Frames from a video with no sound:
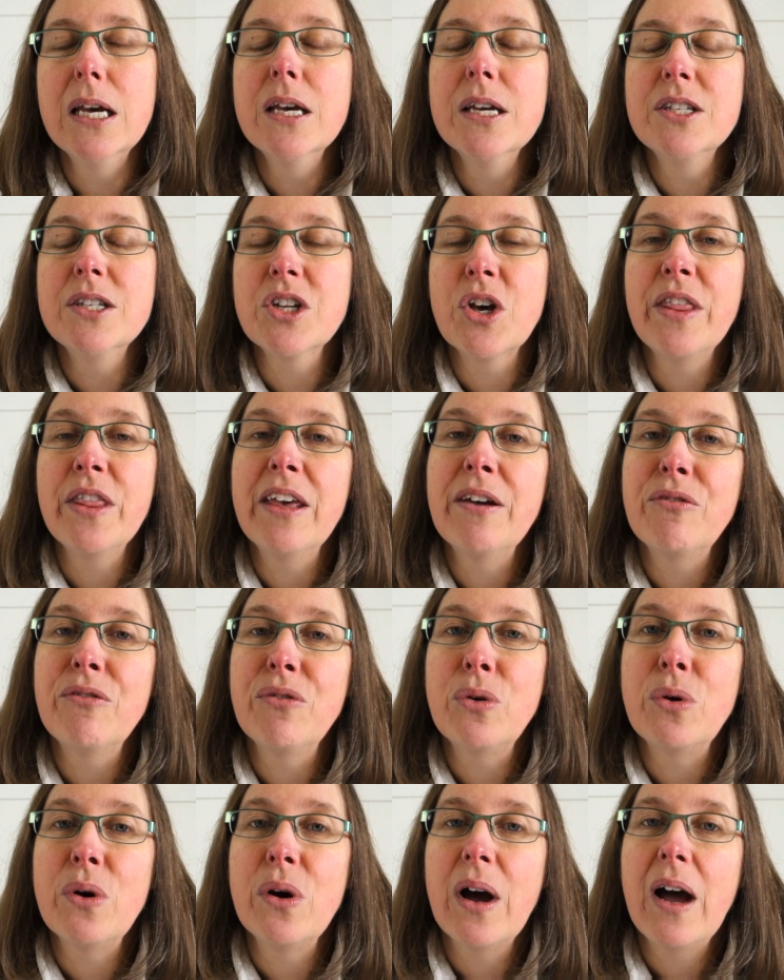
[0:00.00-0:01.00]
so
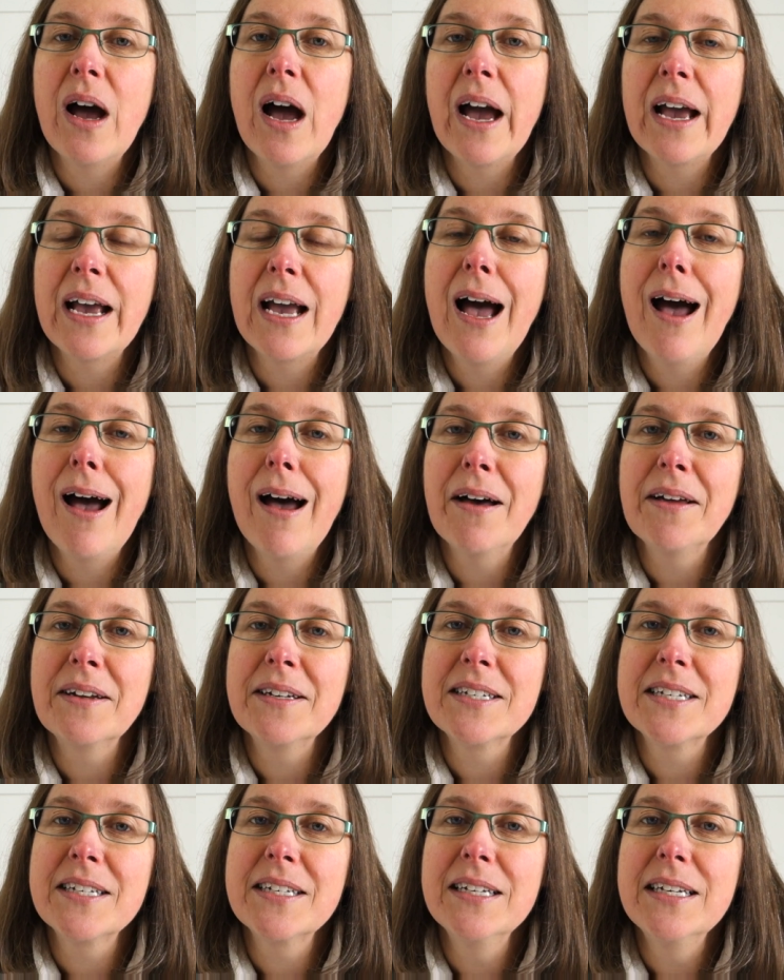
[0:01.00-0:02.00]
therefore I
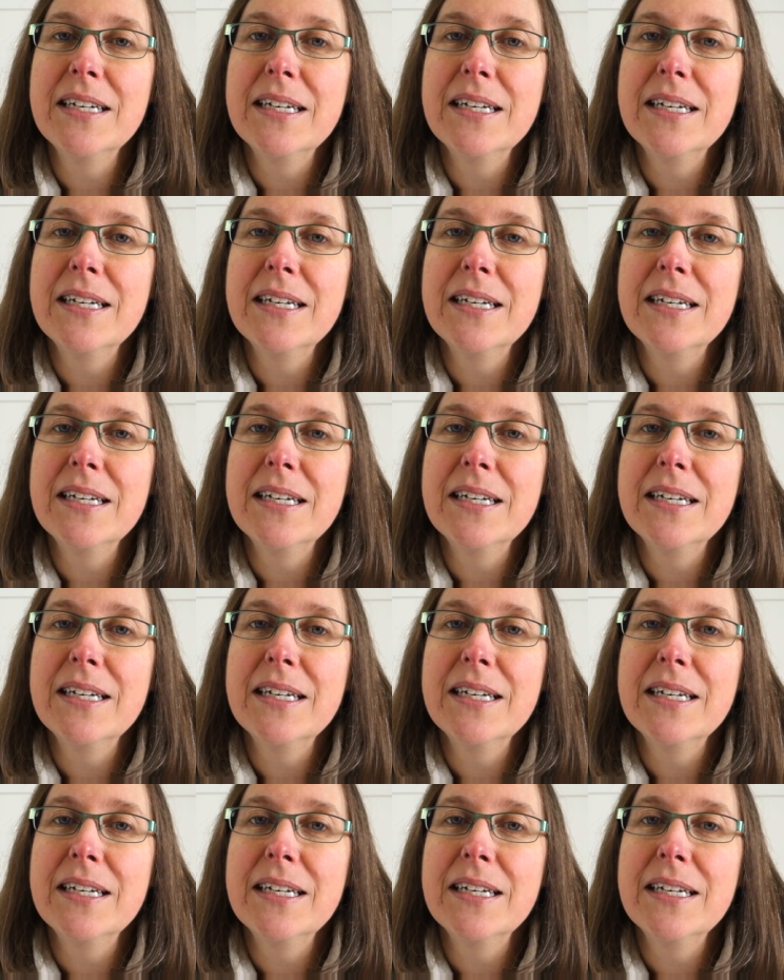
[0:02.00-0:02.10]
can't